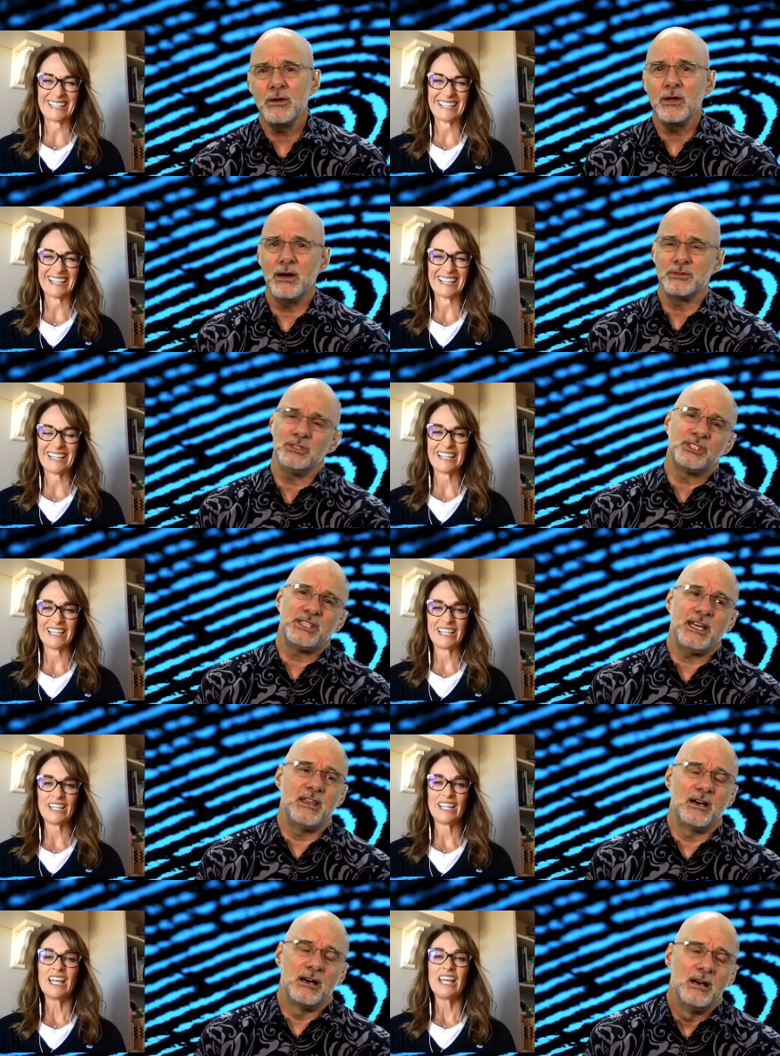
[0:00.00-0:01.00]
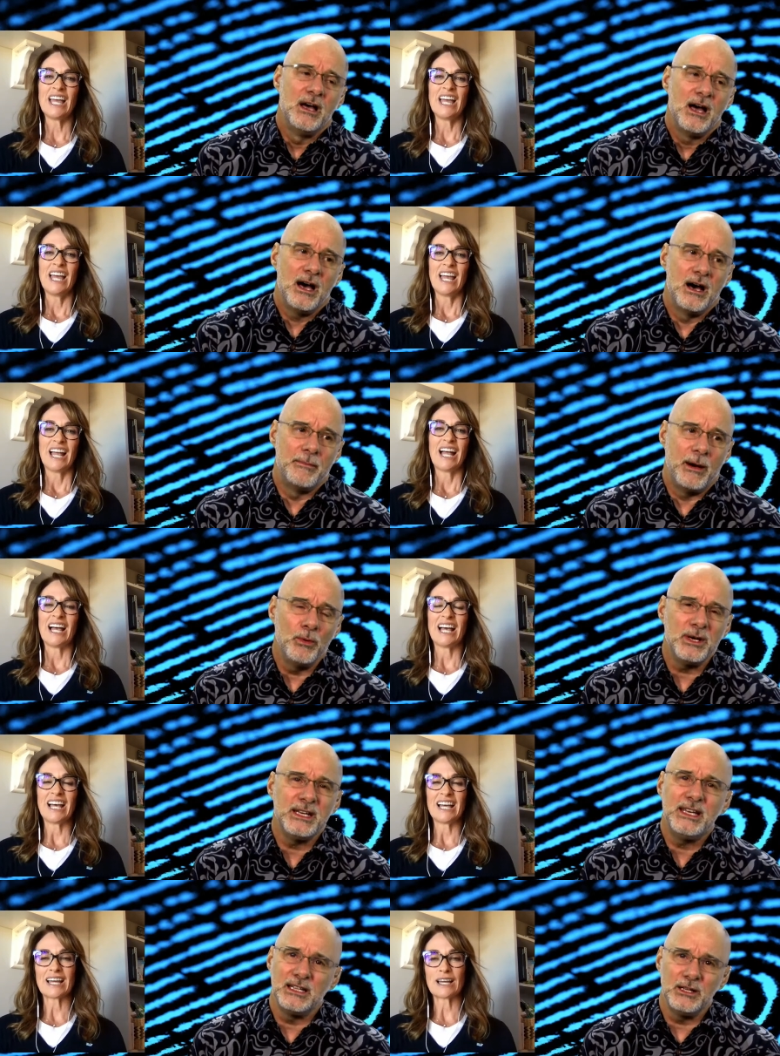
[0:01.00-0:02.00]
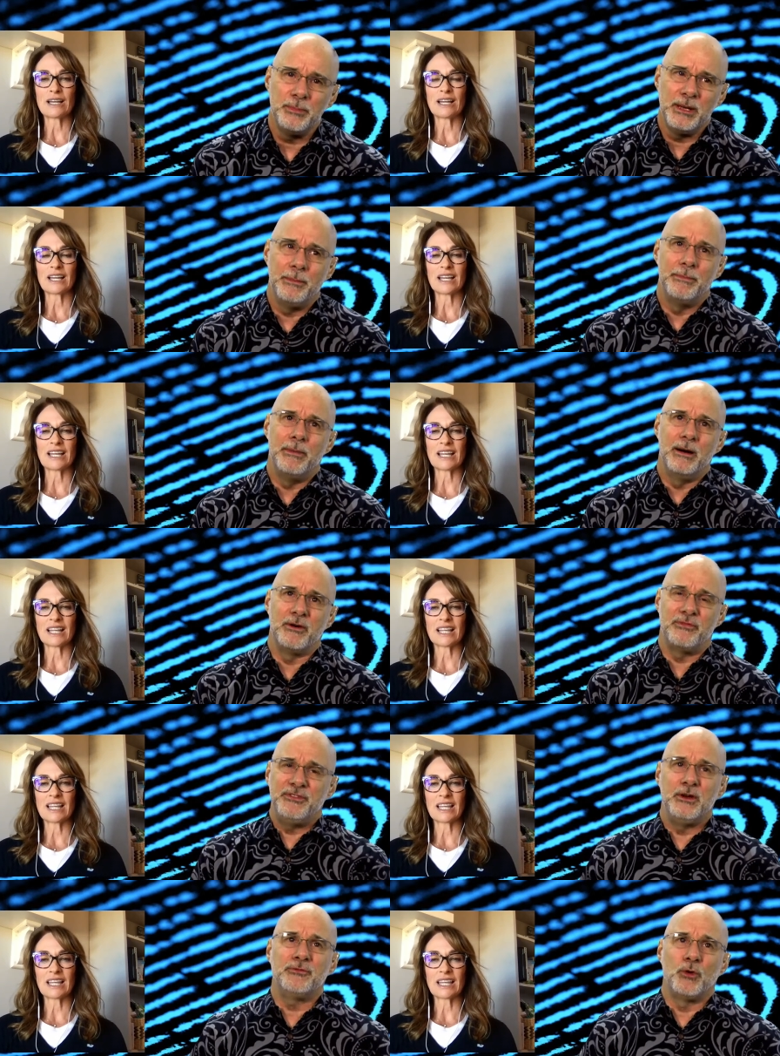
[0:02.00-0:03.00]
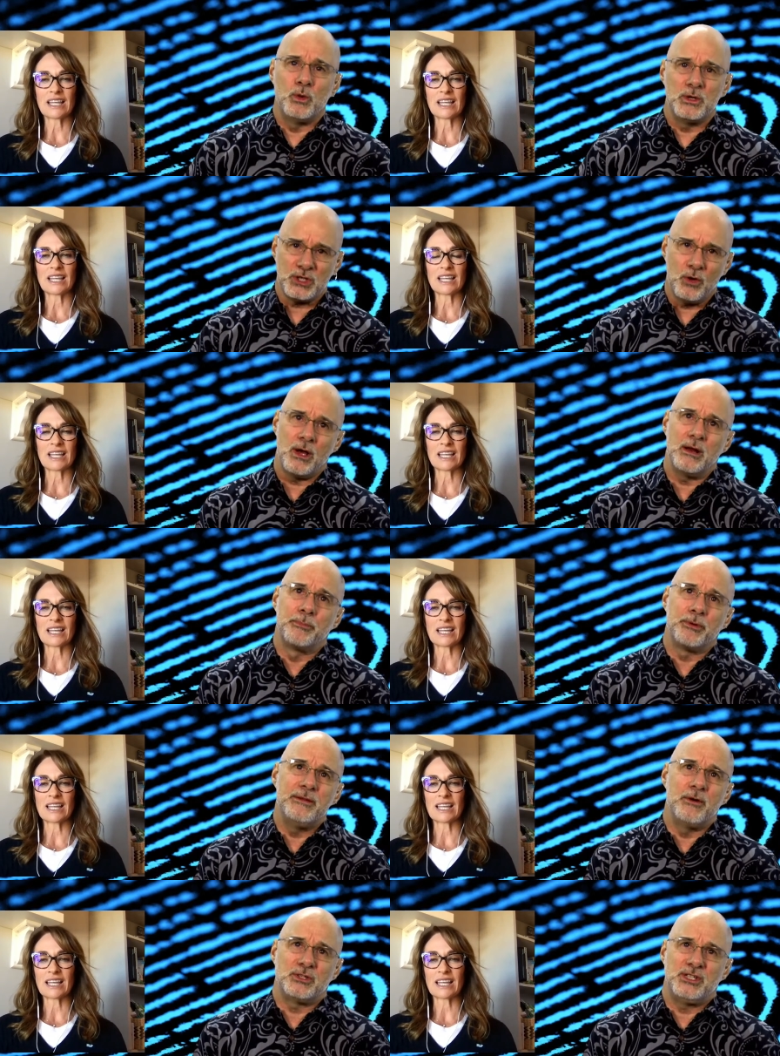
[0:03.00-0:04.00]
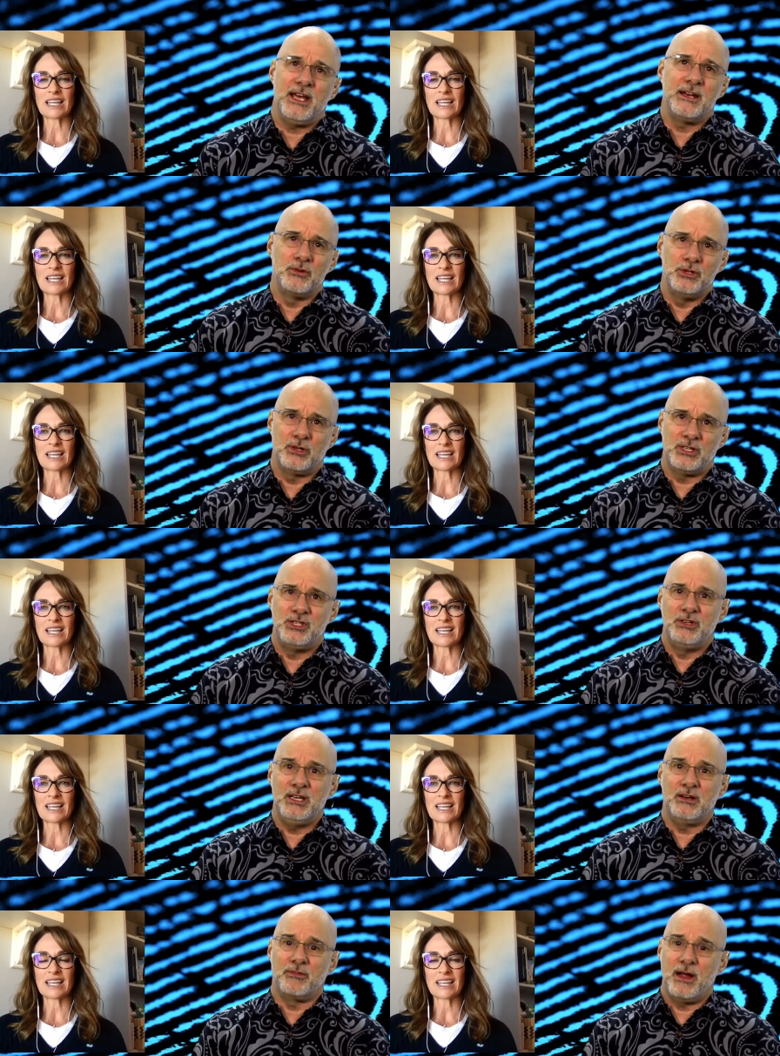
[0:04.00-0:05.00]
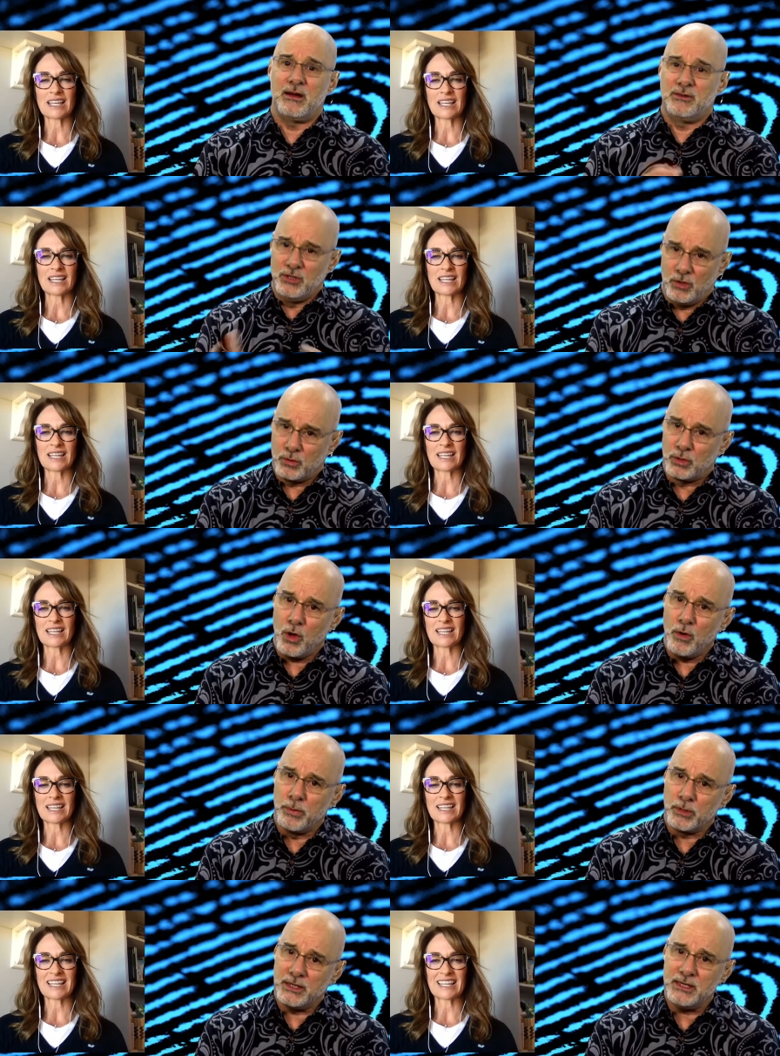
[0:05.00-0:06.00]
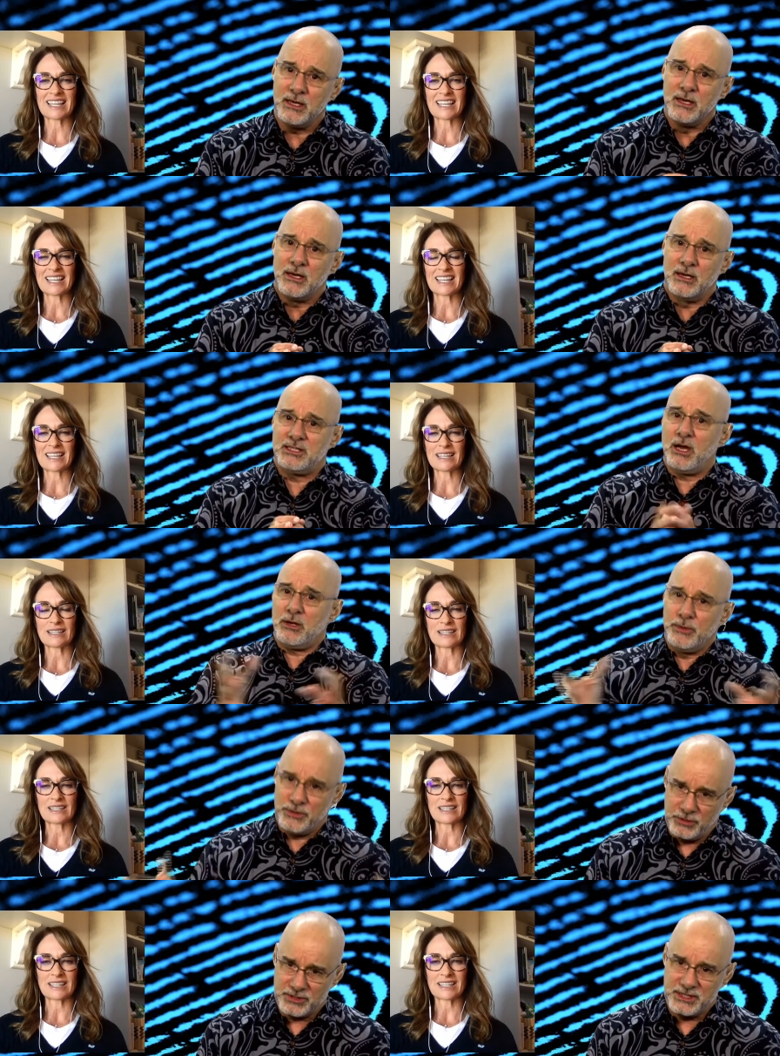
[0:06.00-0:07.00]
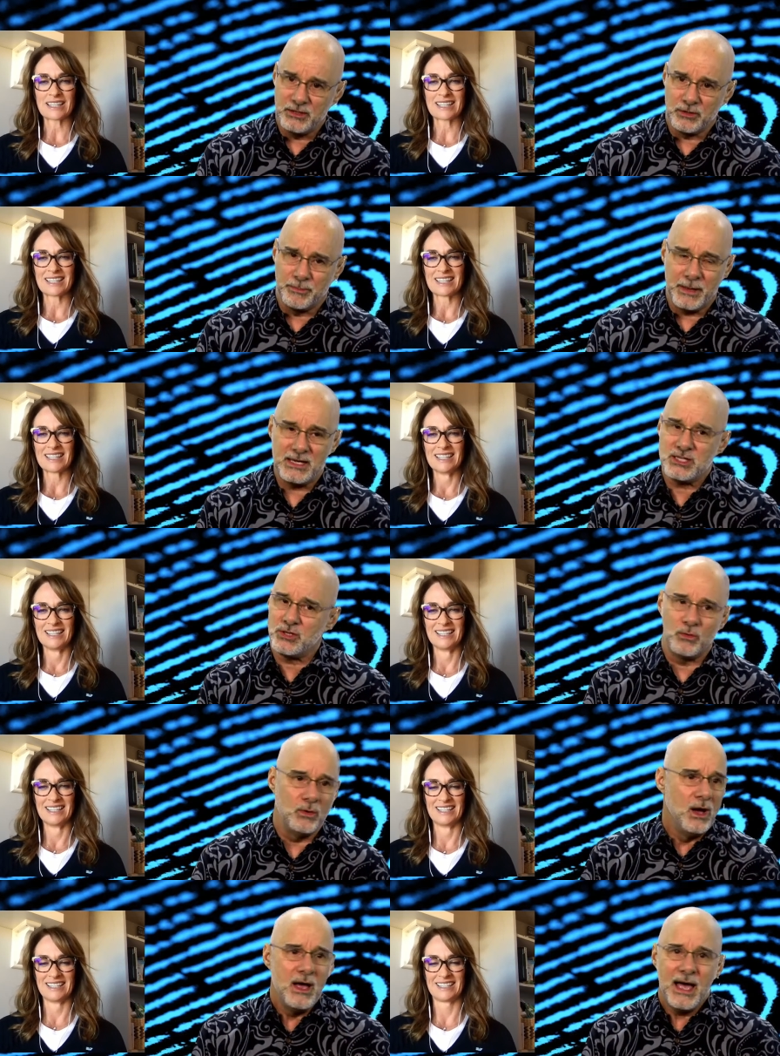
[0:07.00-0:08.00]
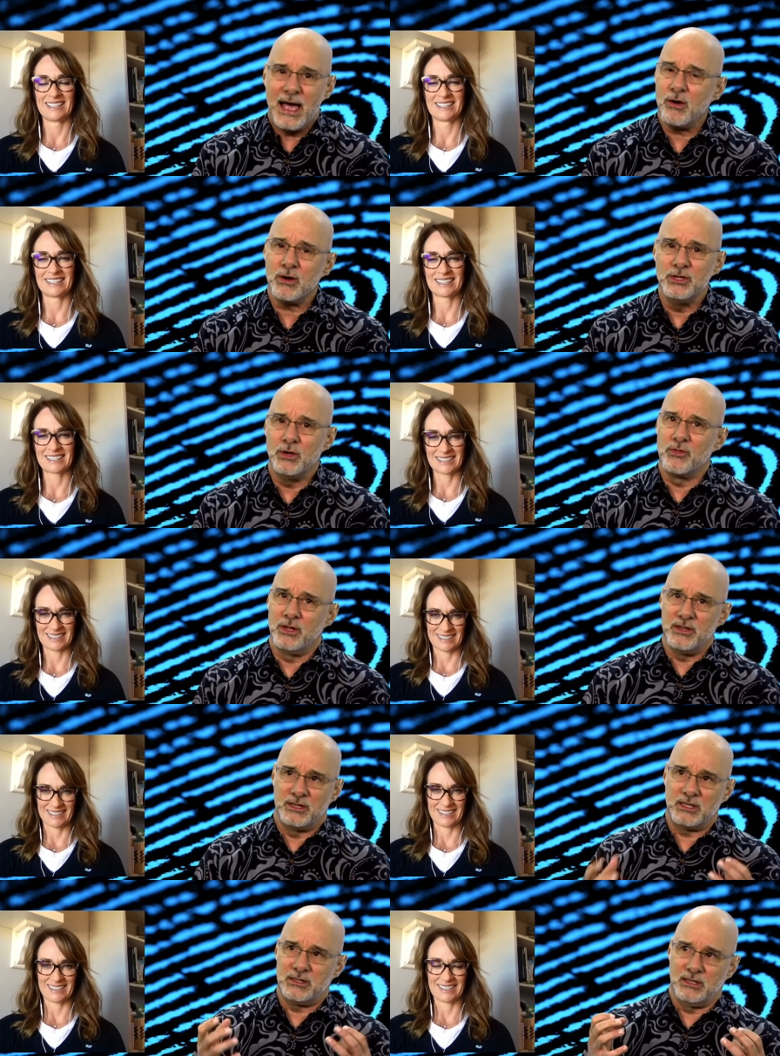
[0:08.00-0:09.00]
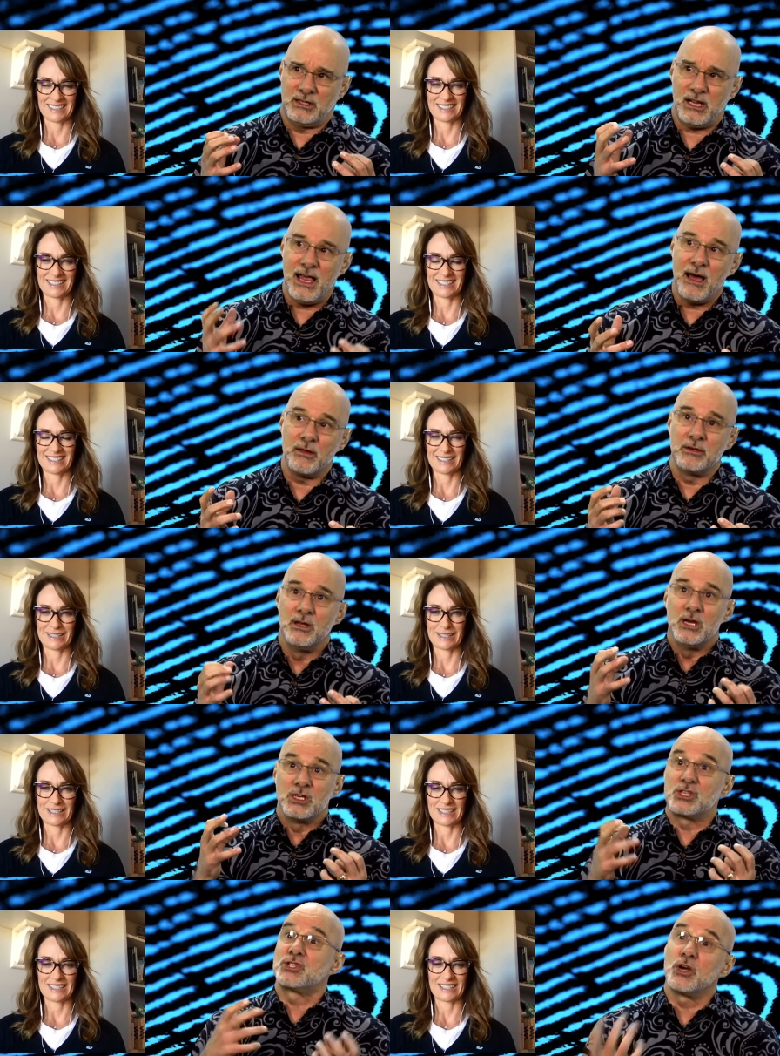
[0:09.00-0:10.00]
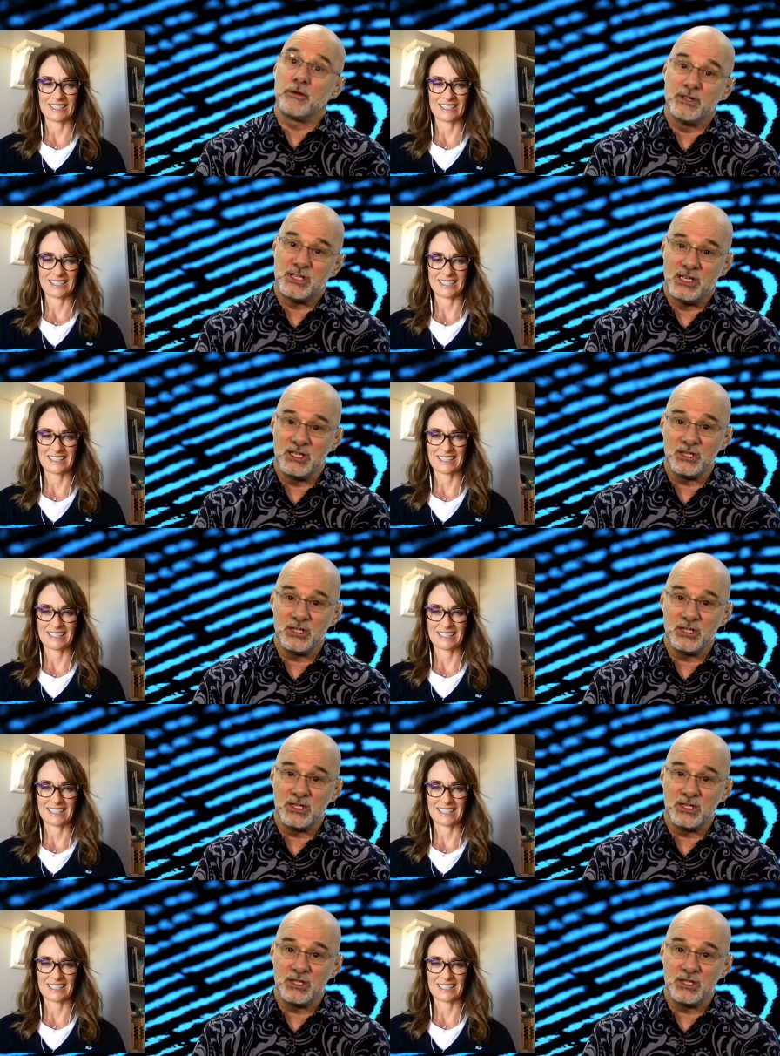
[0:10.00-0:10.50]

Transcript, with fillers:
Speaker 1: no. I was going to say the um, I wanted to get a little bit of, of, a feel for what's going on at Brivo today. I know you because you get around, you know, globally and talk with your dealer base. So how are you know the the, the cloud services